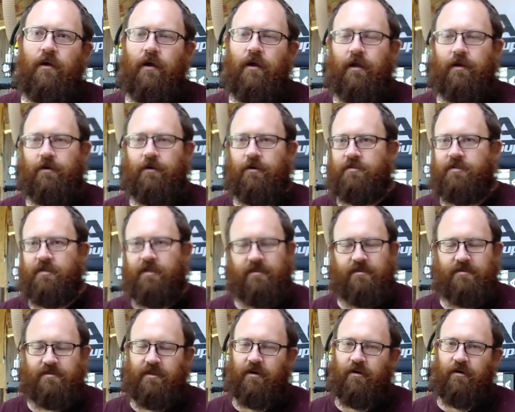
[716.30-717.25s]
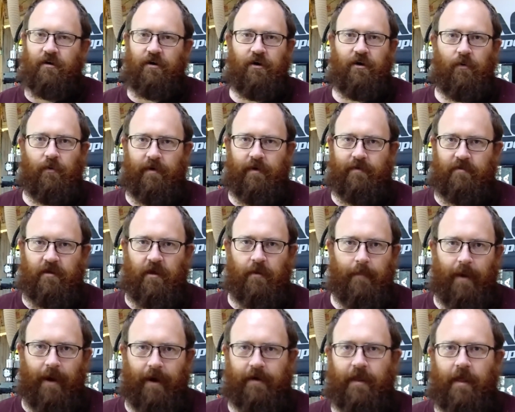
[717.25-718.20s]
and you're seeing the center, you don't have to
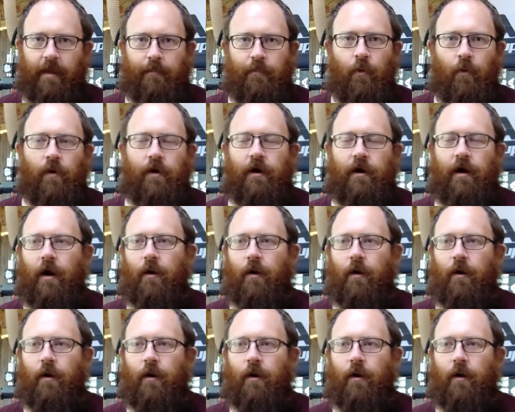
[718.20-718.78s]
come back to that point.